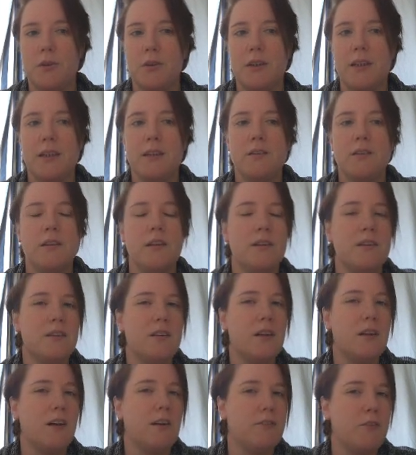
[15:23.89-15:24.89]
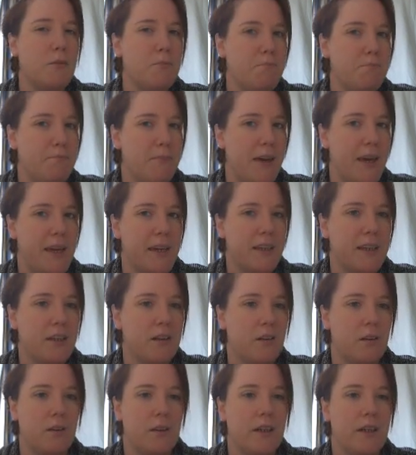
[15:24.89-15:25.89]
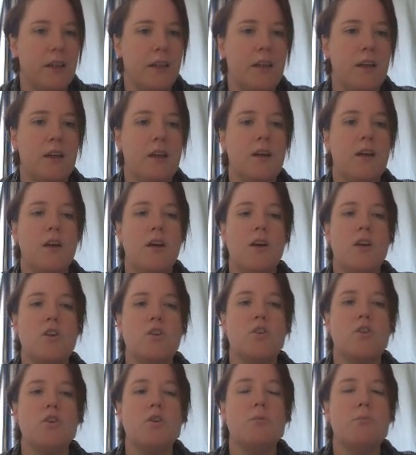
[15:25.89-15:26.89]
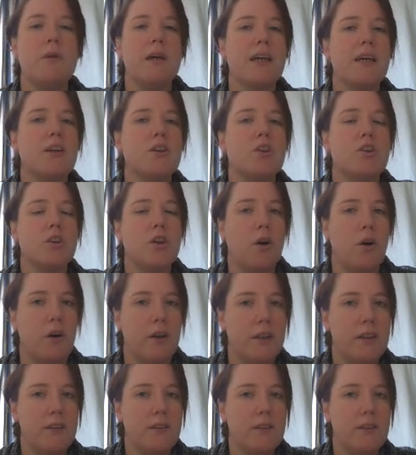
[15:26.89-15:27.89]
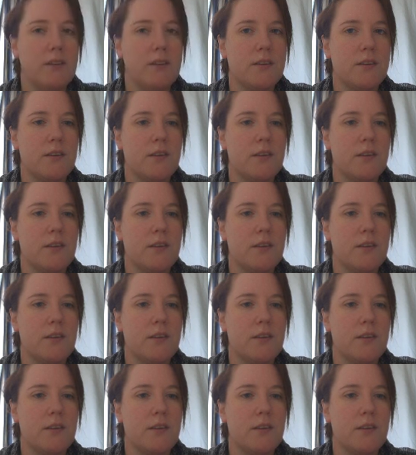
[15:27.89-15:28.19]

Okay, so let's start off with make. Okay, so you make a choice,